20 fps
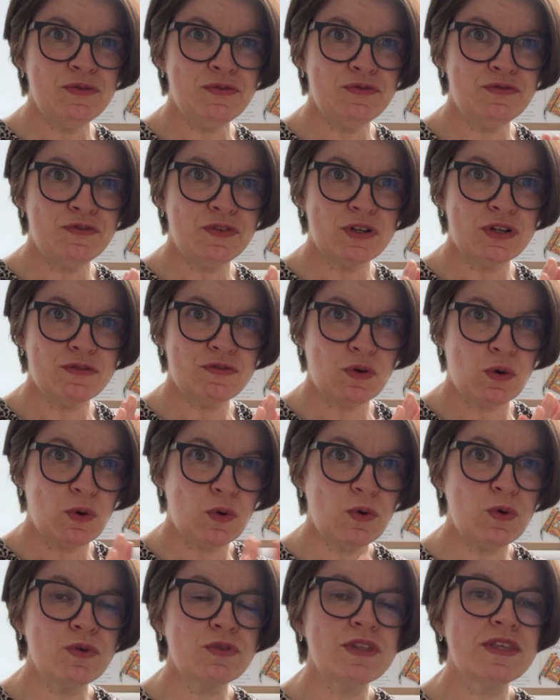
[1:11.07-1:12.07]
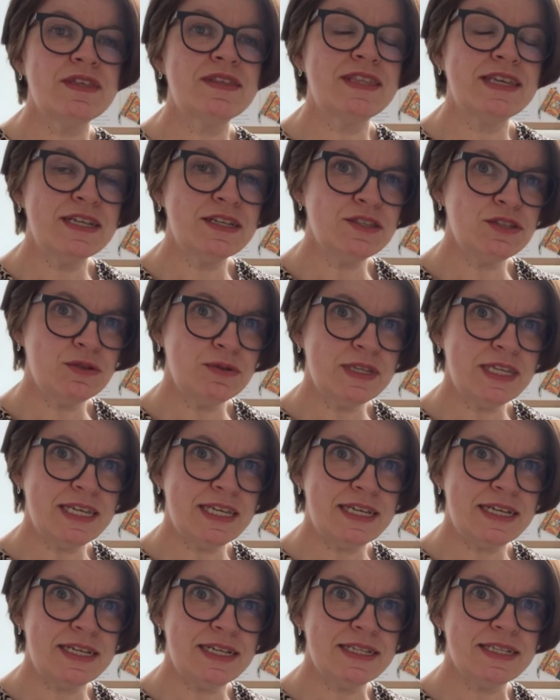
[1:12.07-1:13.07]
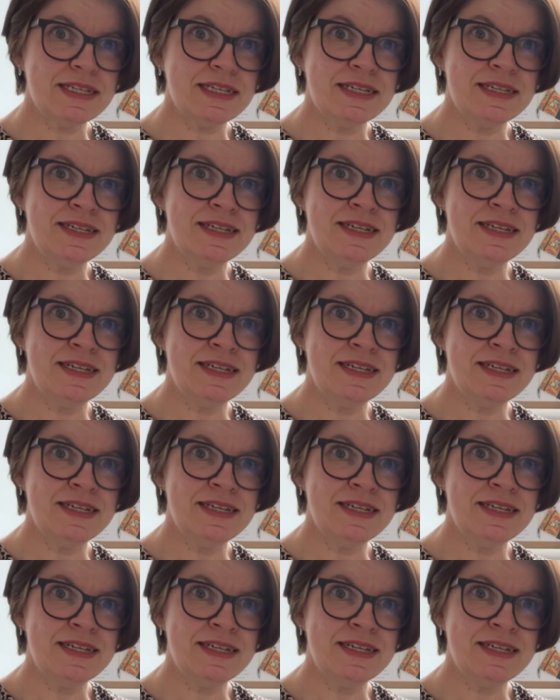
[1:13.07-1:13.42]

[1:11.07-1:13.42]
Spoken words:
full of all the things you need